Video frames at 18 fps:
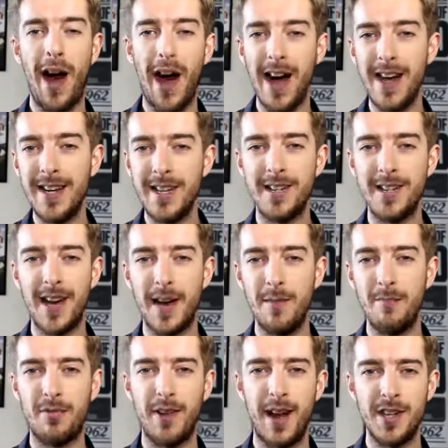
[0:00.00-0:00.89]
I
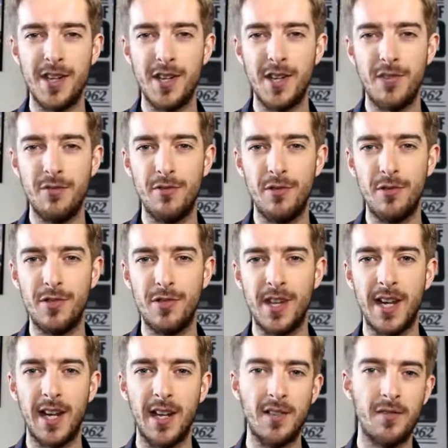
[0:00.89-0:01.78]
design practice
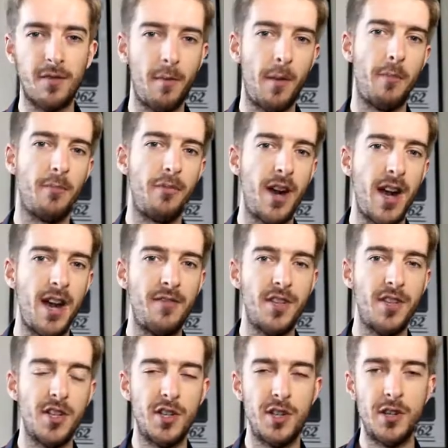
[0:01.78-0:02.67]
routines for my
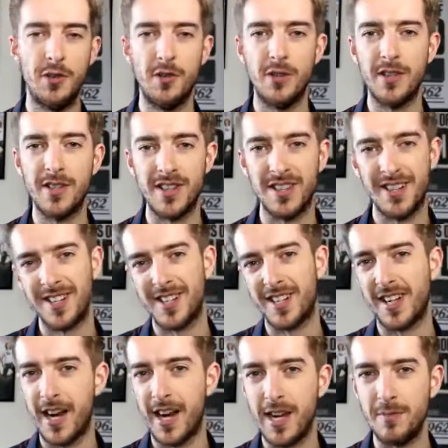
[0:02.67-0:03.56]
private students and
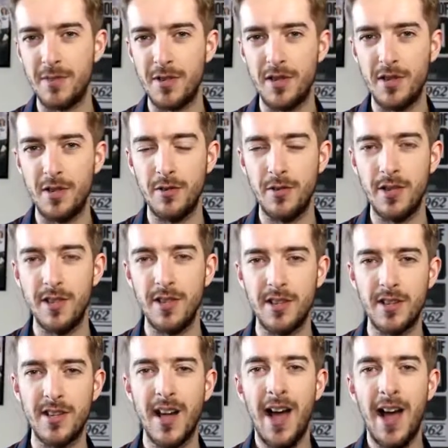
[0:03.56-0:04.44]
Skype
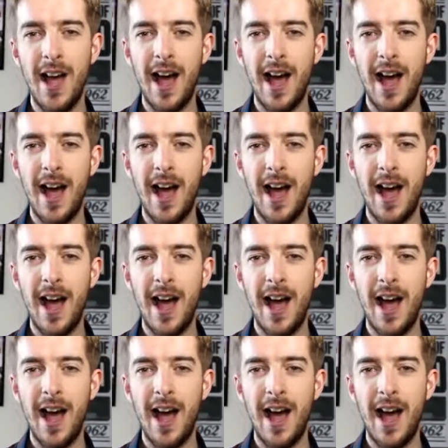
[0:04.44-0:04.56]
students,